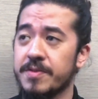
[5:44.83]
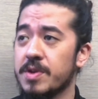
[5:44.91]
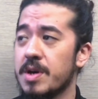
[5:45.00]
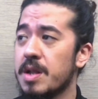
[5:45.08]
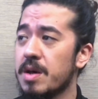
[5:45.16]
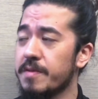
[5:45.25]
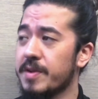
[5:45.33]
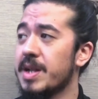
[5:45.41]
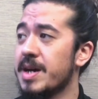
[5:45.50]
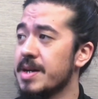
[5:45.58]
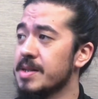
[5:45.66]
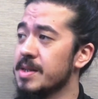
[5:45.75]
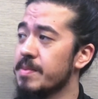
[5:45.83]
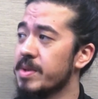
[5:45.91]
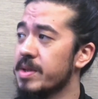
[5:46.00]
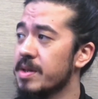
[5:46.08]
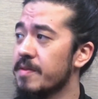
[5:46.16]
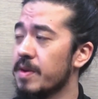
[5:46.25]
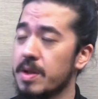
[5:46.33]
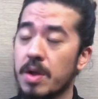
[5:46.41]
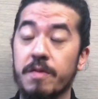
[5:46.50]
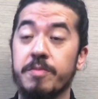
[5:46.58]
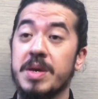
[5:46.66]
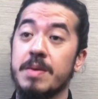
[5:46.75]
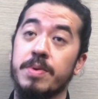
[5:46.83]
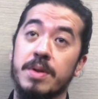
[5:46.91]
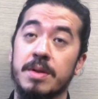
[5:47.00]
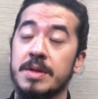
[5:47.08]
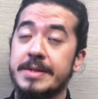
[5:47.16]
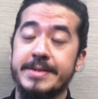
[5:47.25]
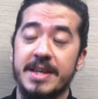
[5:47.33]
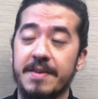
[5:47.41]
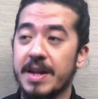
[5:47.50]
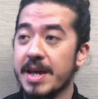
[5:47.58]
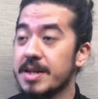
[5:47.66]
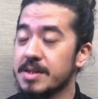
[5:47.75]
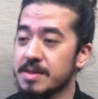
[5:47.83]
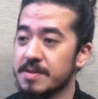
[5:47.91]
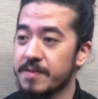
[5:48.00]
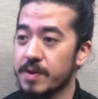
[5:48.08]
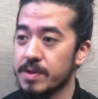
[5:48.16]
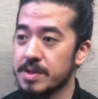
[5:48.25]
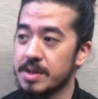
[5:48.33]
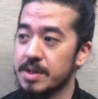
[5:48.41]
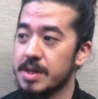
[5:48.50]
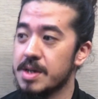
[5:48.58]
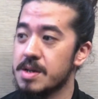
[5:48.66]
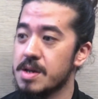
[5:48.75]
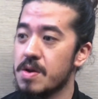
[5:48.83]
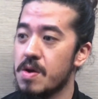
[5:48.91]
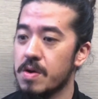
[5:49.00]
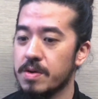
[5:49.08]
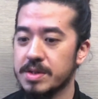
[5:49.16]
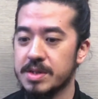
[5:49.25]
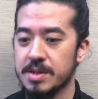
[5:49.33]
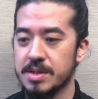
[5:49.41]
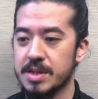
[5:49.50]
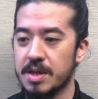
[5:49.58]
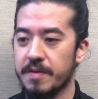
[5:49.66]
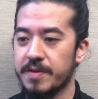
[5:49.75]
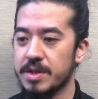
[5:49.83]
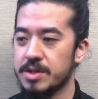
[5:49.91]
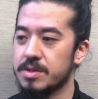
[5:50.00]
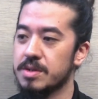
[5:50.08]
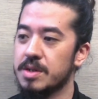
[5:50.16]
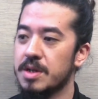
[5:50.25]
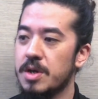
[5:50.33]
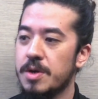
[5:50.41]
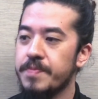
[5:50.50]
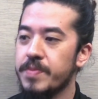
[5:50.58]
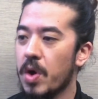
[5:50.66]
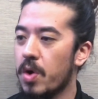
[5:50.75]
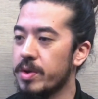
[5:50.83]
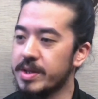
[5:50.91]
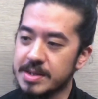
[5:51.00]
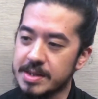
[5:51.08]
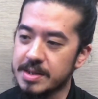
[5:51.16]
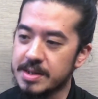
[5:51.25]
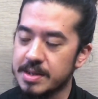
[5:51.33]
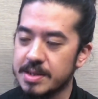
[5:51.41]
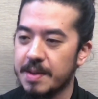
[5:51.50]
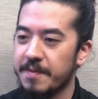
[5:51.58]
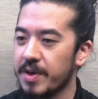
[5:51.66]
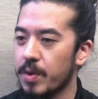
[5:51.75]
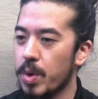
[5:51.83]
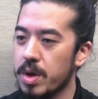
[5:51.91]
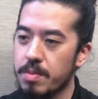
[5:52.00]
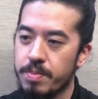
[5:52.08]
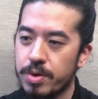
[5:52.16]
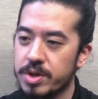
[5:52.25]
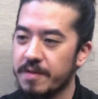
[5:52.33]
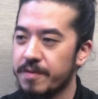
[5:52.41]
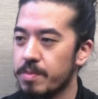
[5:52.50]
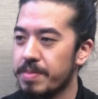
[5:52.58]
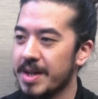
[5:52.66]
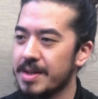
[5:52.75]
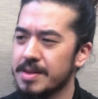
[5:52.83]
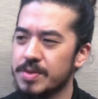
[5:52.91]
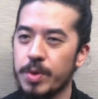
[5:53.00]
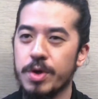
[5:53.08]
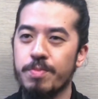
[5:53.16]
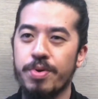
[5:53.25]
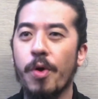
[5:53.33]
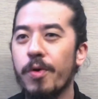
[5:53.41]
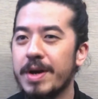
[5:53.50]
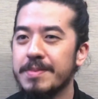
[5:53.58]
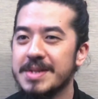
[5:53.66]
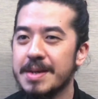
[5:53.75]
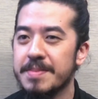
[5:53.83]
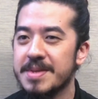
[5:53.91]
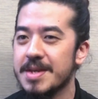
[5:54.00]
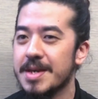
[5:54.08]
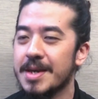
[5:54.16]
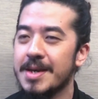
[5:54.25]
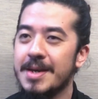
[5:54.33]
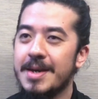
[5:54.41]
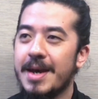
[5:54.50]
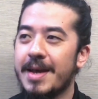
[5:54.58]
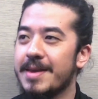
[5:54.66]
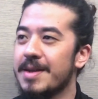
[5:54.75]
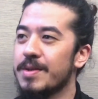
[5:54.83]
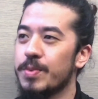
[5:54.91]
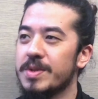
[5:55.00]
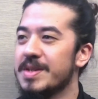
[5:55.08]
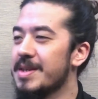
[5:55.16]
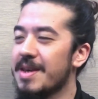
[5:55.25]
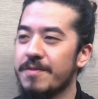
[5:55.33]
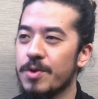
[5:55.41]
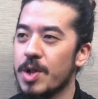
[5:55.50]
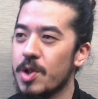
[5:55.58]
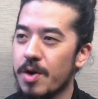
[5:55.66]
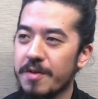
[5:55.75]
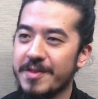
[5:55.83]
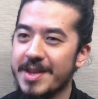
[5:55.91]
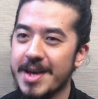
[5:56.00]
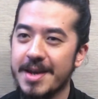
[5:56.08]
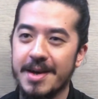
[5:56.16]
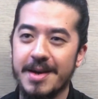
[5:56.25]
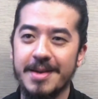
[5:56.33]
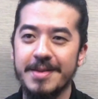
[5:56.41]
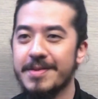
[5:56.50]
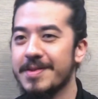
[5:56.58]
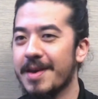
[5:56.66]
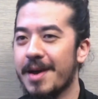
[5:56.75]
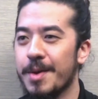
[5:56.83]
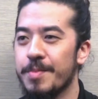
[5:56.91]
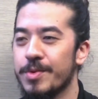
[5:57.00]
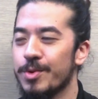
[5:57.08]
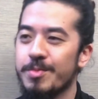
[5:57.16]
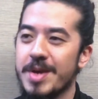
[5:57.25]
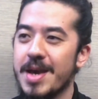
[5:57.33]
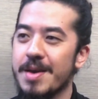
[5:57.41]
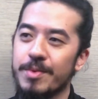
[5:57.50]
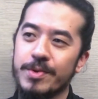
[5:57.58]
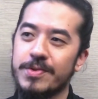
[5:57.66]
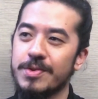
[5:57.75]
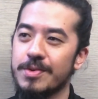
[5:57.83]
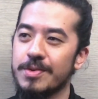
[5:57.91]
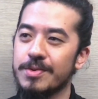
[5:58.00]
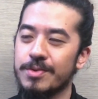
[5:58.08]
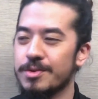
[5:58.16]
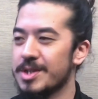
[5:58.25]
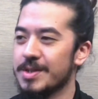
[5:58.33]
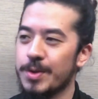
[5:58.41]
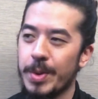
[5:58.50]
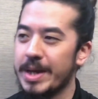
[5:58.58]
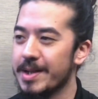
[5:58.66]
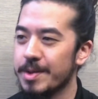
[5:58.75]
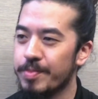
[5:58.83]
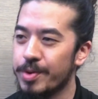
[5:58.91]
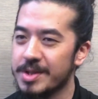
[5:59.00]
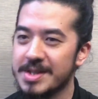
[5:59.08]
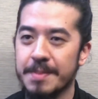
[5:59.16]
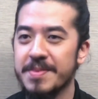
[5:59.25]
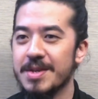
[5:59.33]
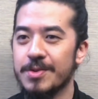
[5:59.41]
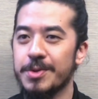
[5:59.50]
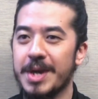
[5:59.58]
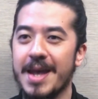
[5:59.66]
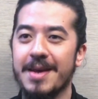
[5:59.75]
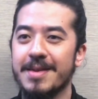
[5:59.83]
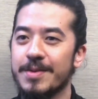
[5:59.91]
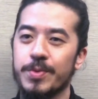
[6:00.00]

So a lot of clients, I believe, a lot of people, even agency folks in Hong Kong still think of digital, oh, this is something where you push a few buttons, where you program something, and then it will give you a lot of data, and you'll be able to just quickly put something together that